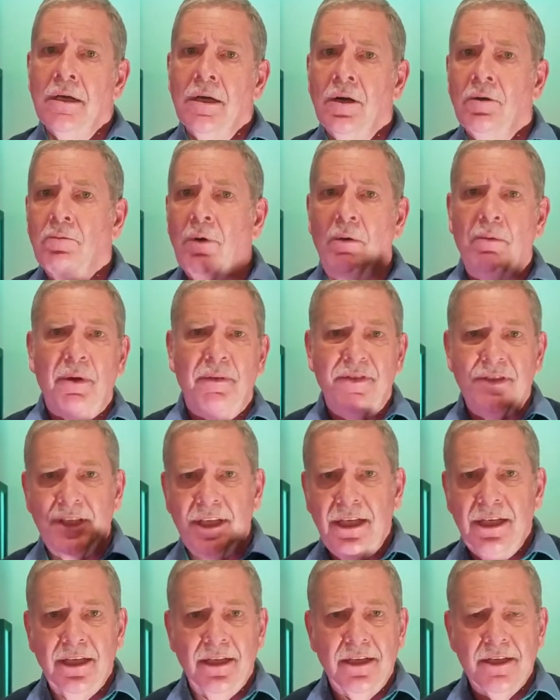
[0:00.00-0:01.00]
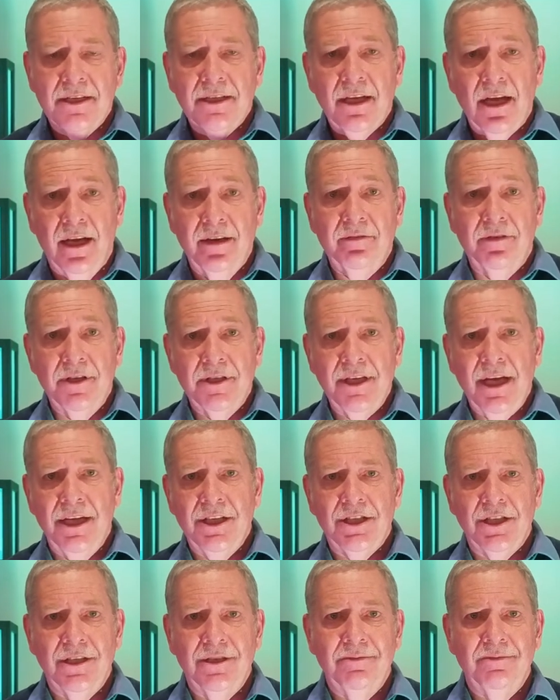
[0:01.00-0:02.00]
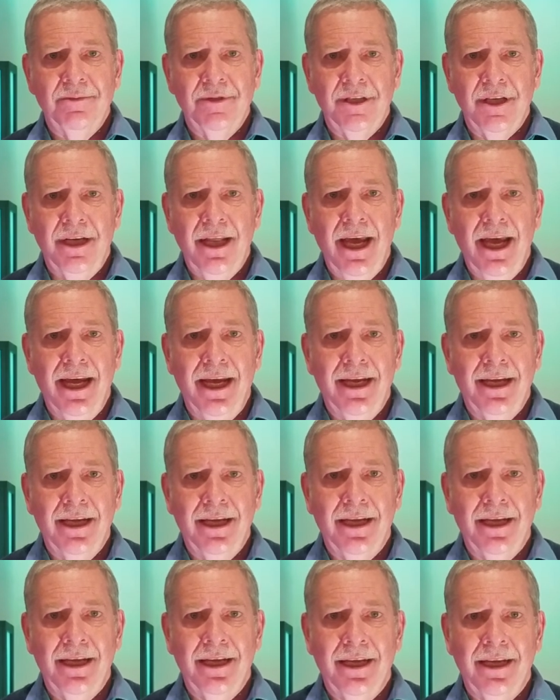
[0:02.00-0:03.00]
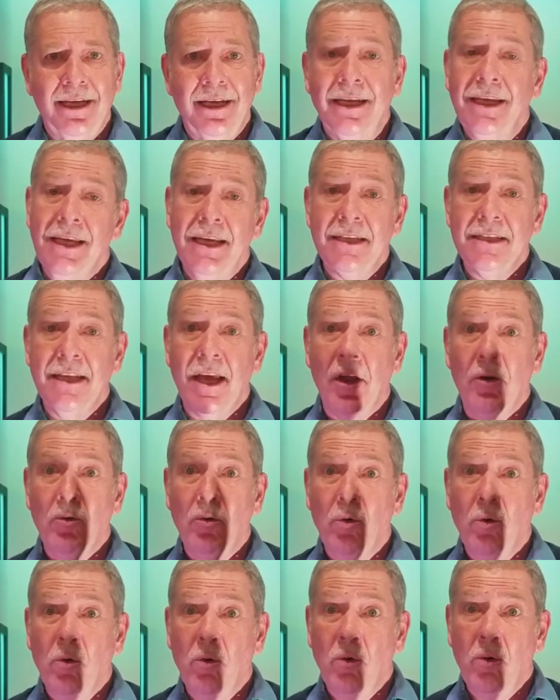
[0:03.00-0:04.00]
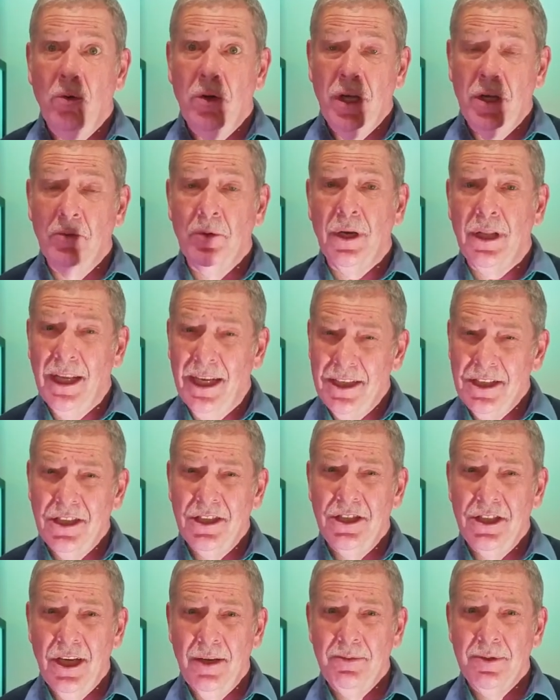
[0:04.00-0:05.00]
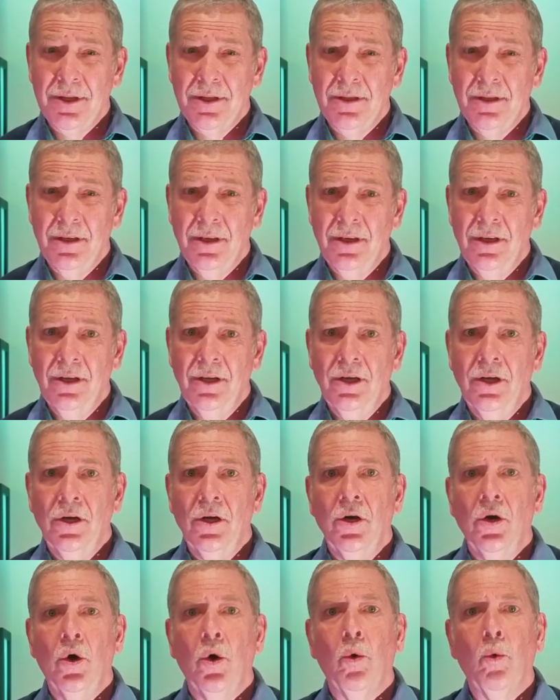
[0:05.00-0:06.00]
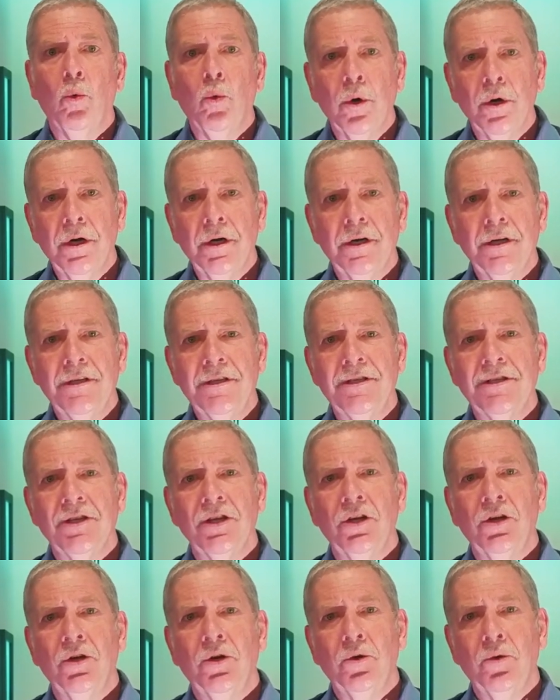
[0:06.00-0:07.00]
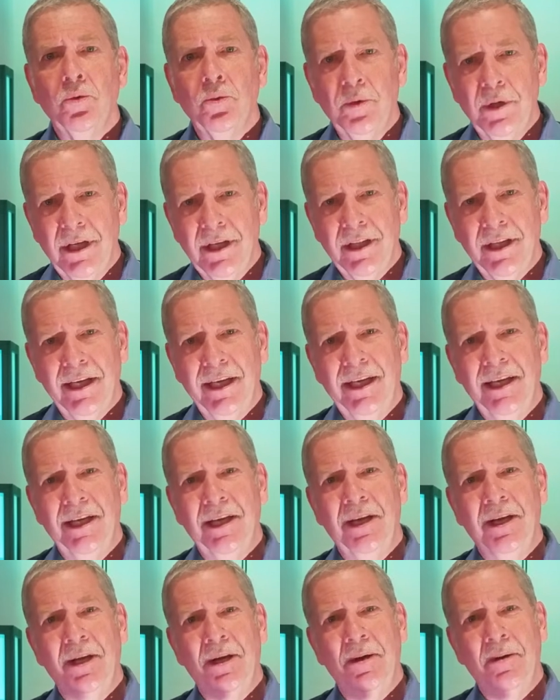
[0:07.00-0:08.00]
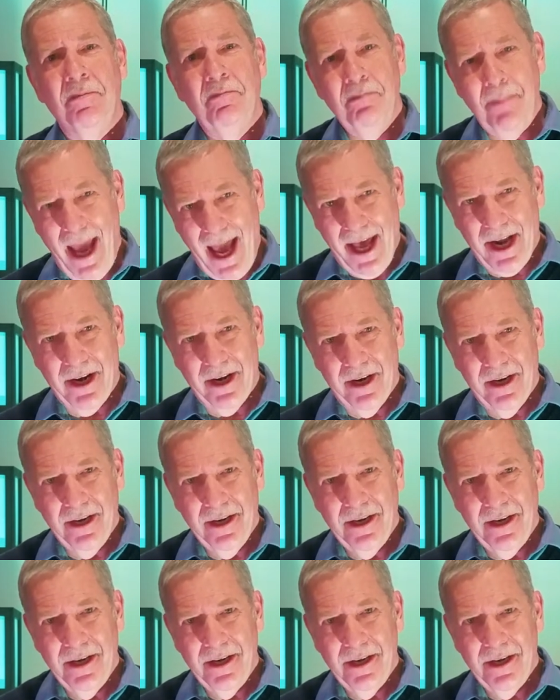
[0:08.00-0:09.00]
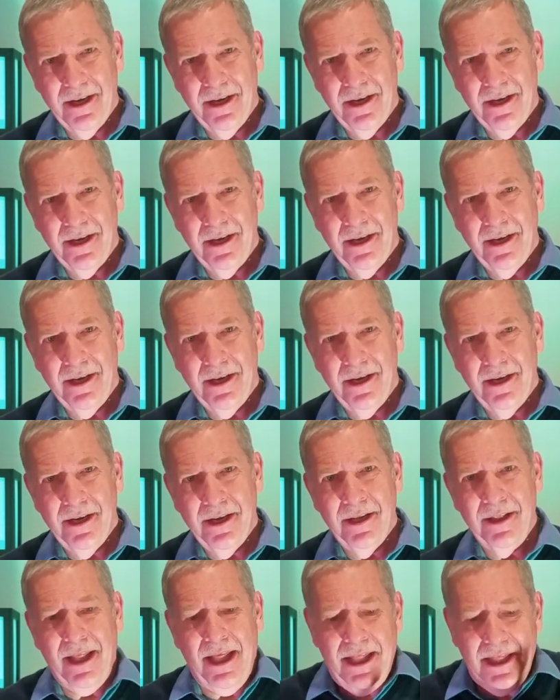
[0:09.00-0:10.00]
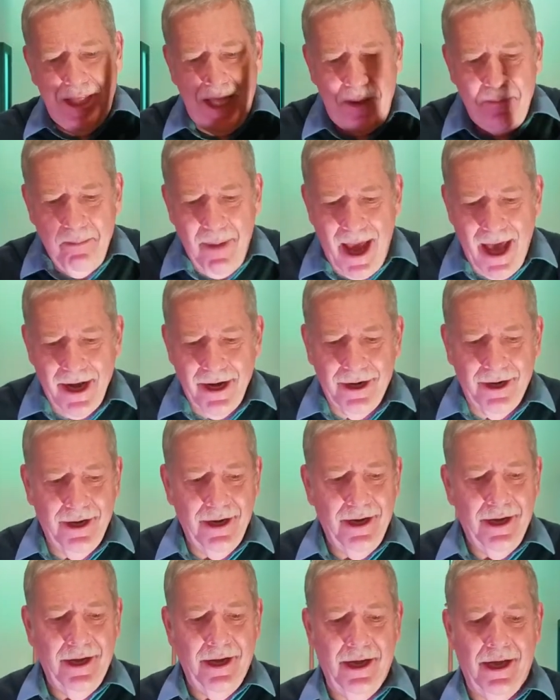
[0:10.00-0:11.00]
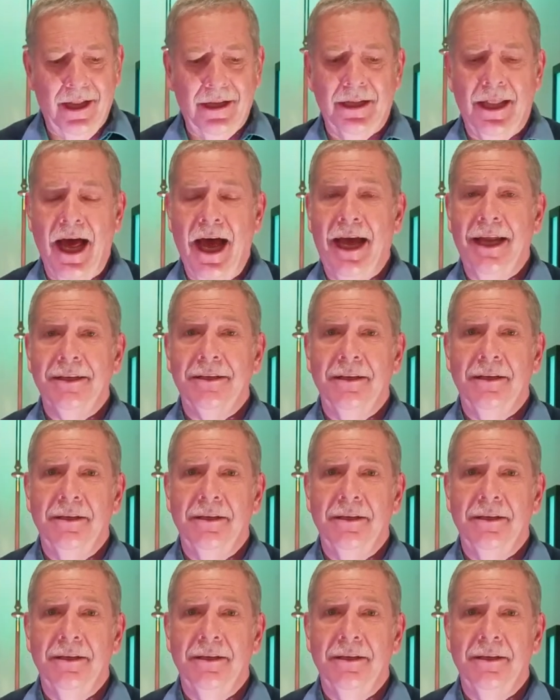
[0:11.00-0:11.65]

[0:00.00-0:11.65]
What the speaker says: What we've seen in this conversation today is that in relationships, words really matter. They matter a lot.